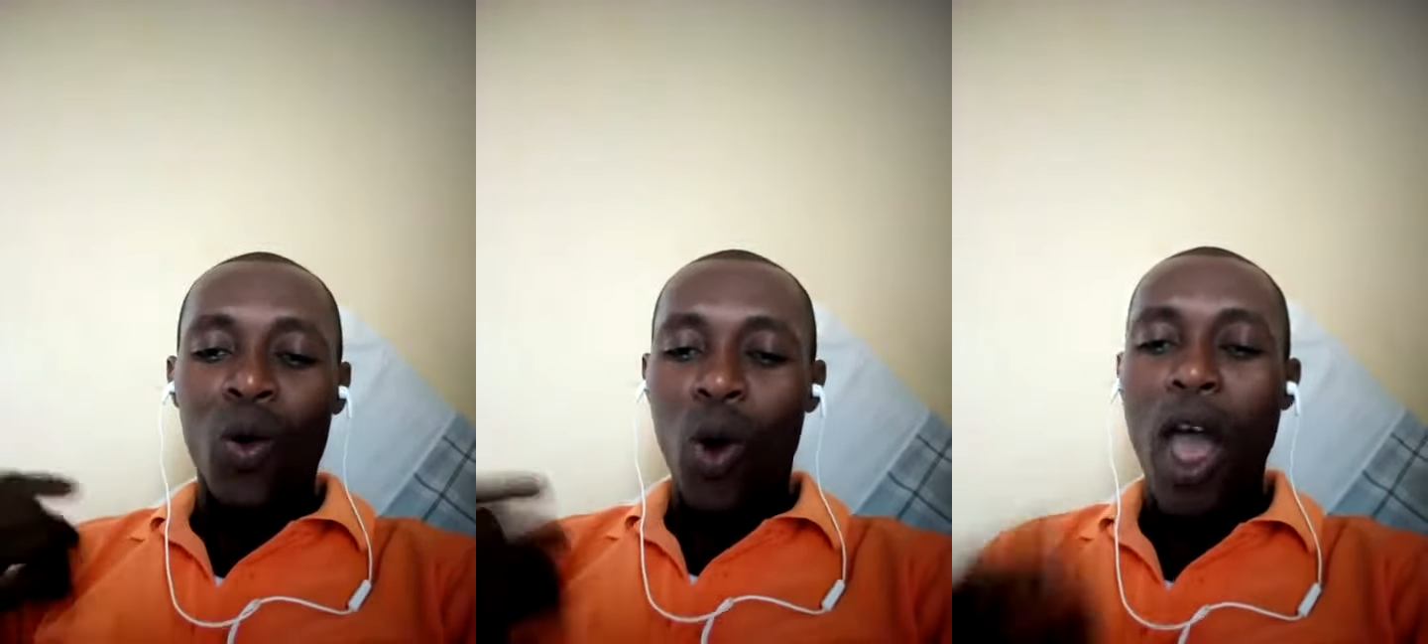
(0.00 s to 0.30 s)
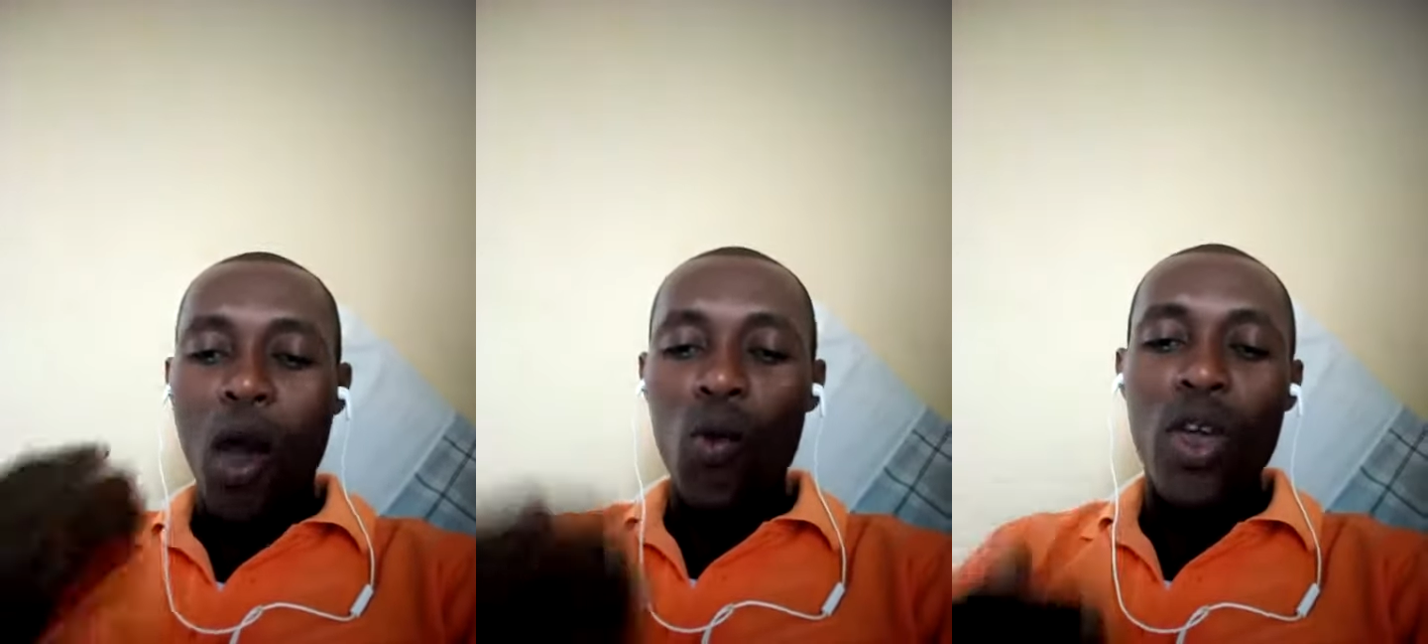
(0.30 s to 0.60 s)

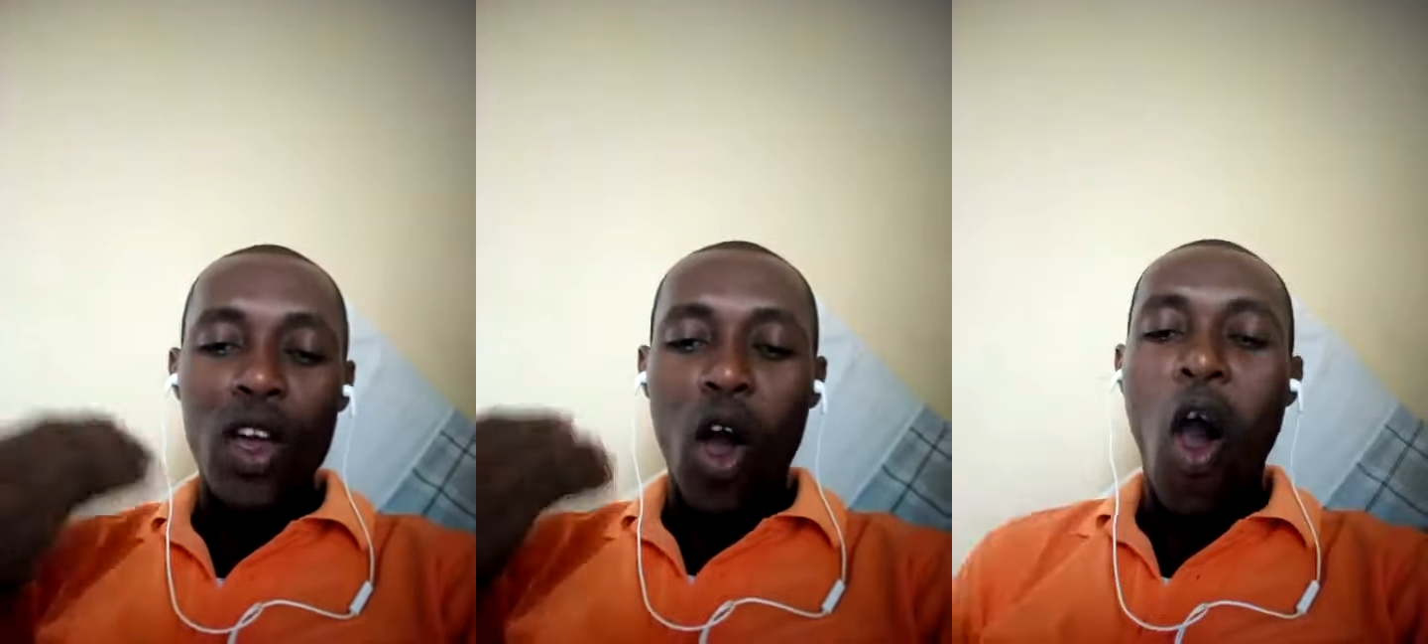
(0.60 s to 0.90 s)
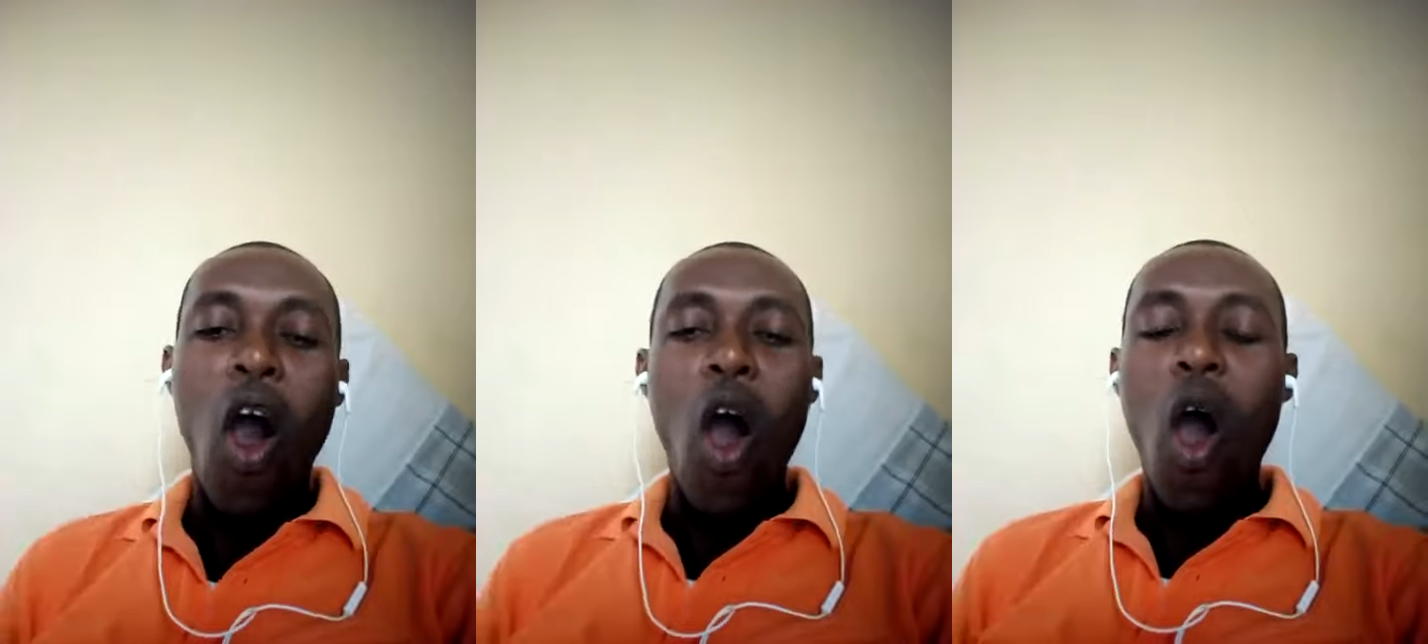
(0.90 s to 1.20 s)
When we
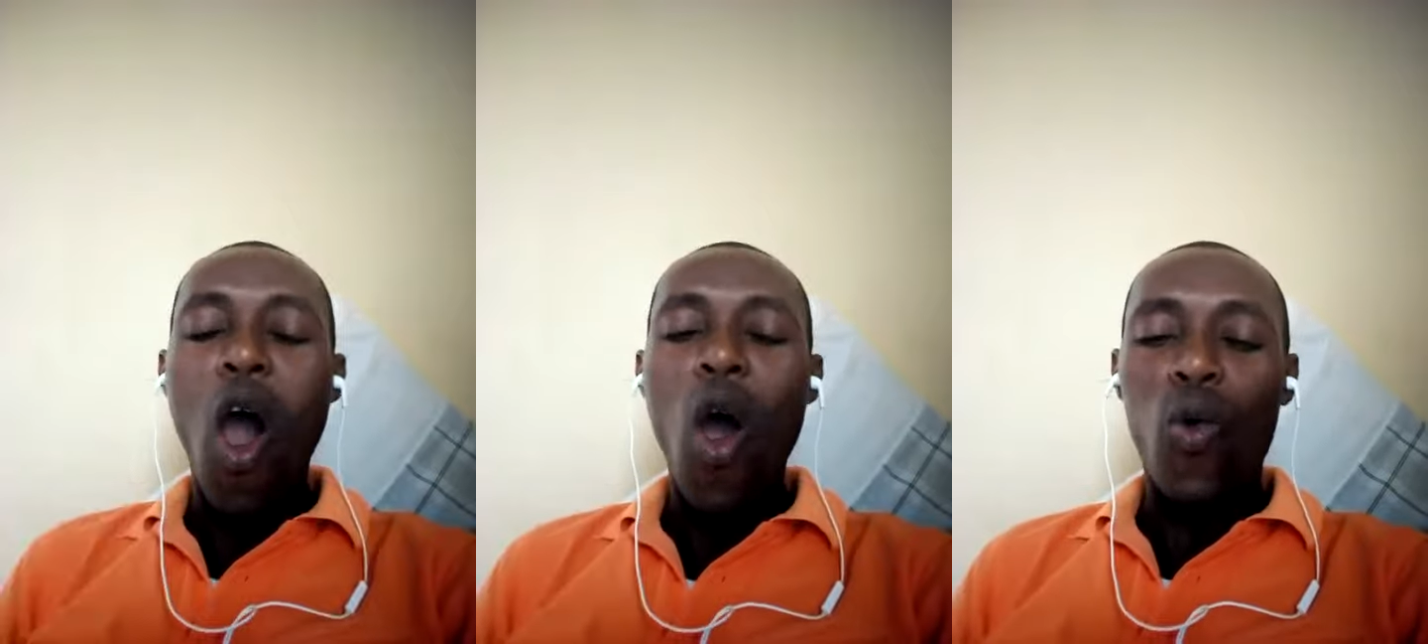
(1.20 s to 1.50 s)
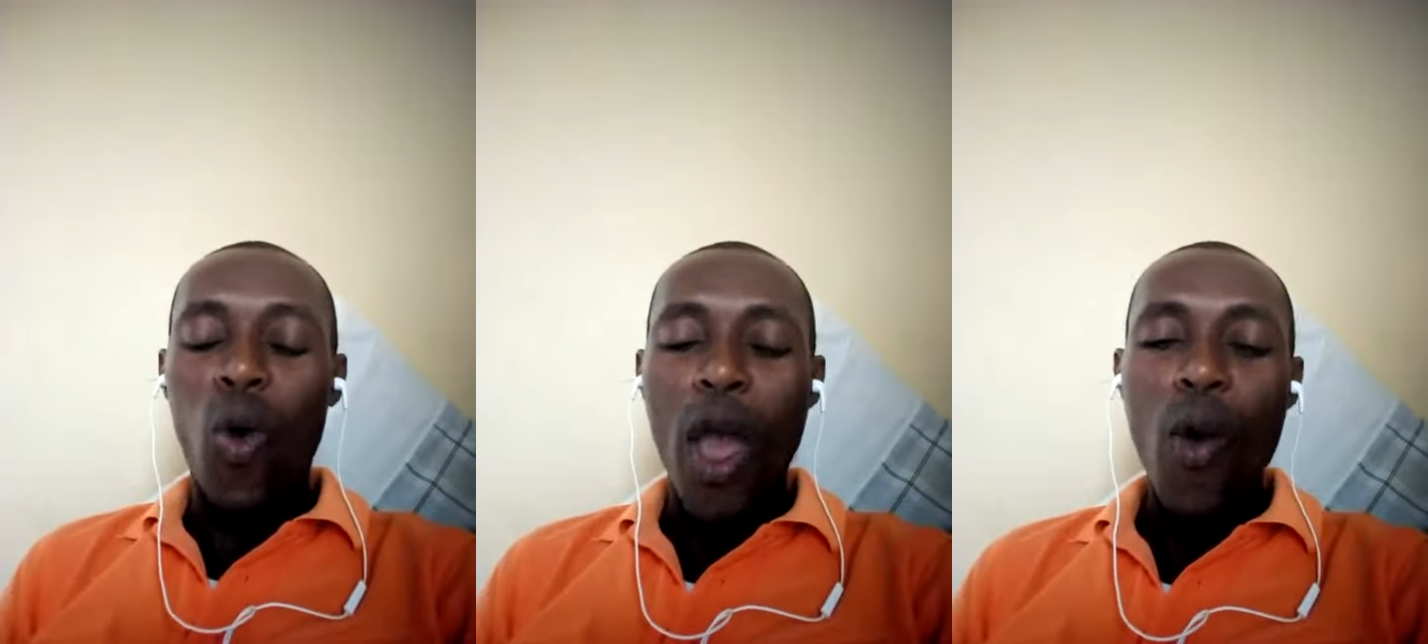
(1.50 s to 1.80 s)
all